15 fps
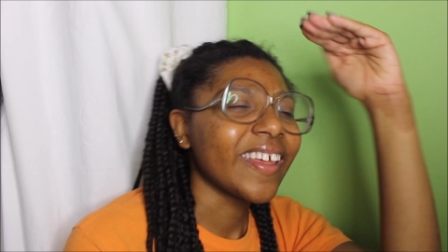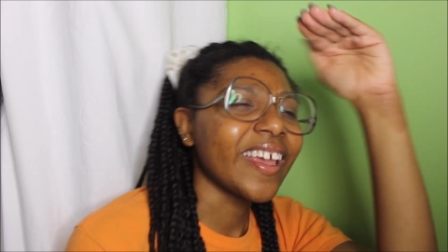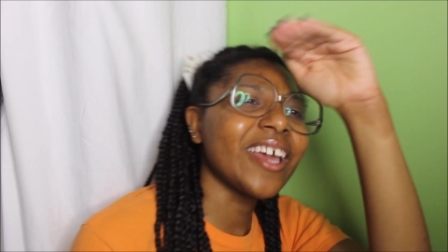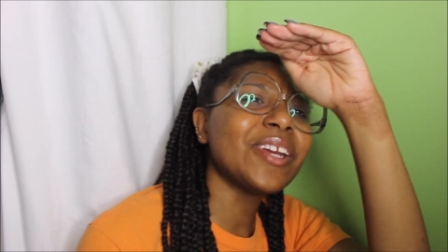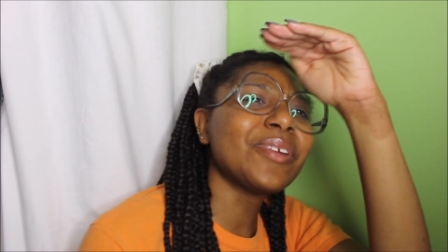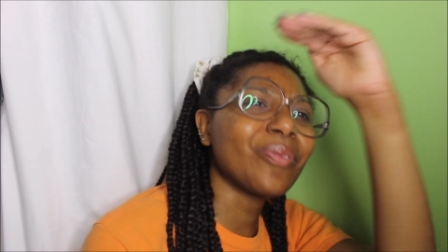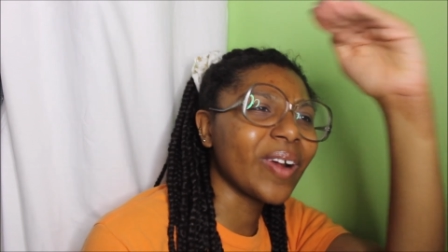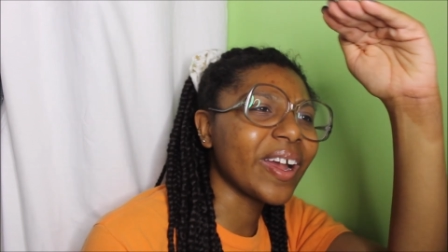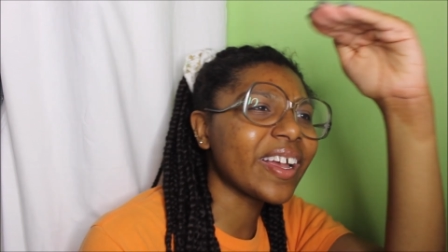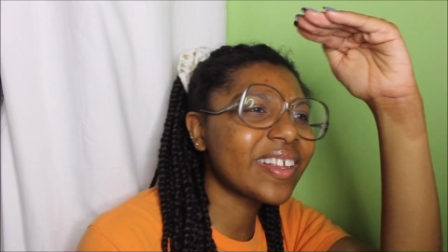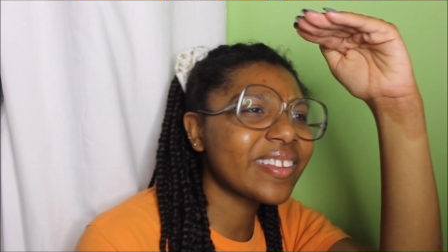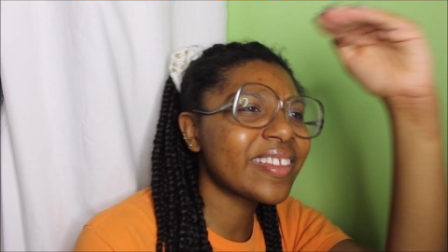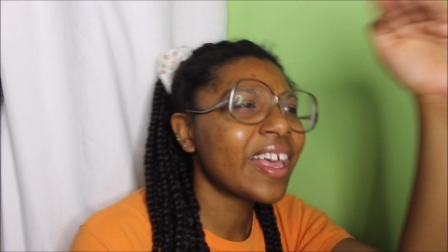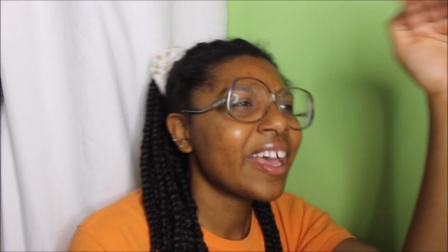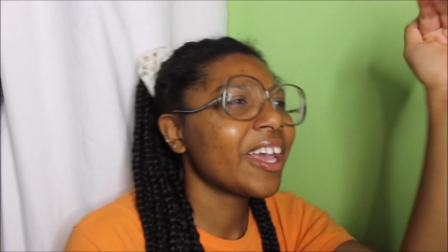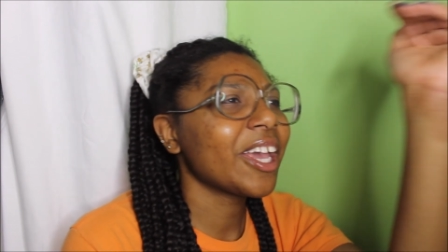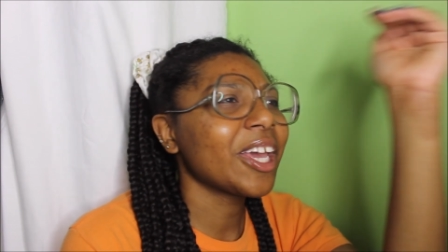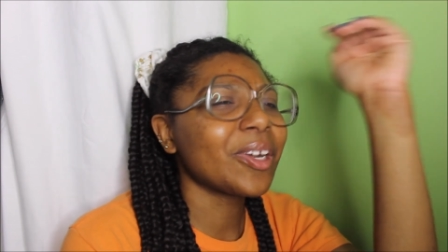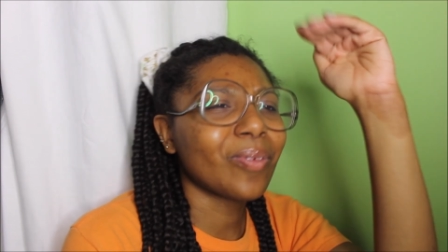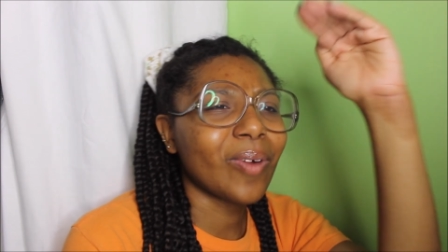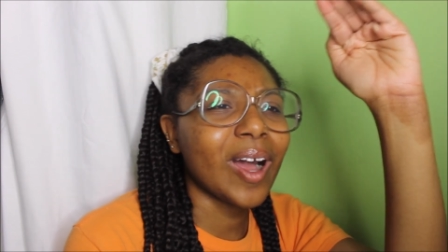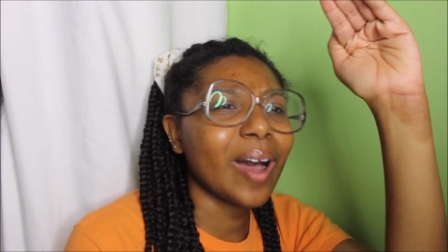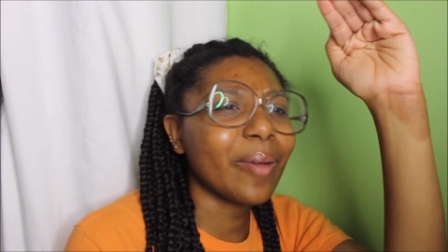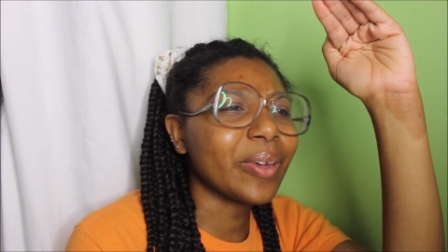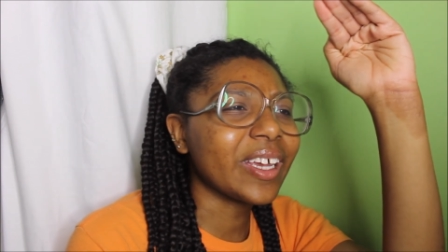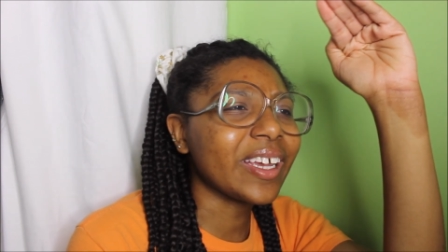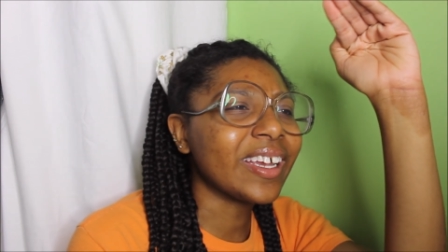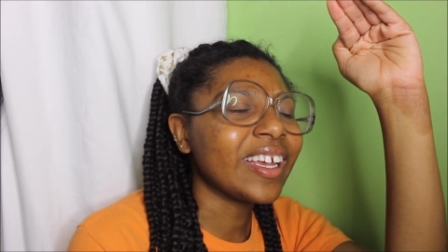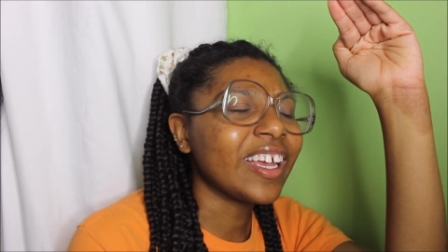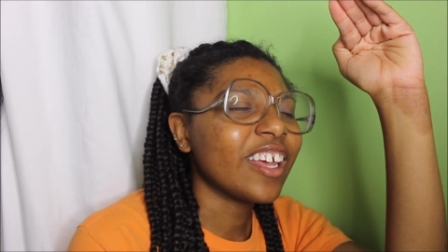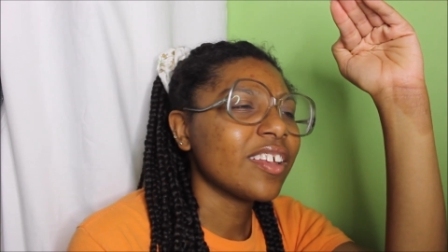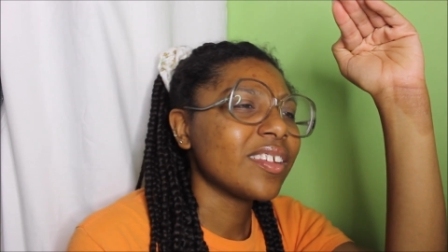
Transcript: And Rex. And Robbie.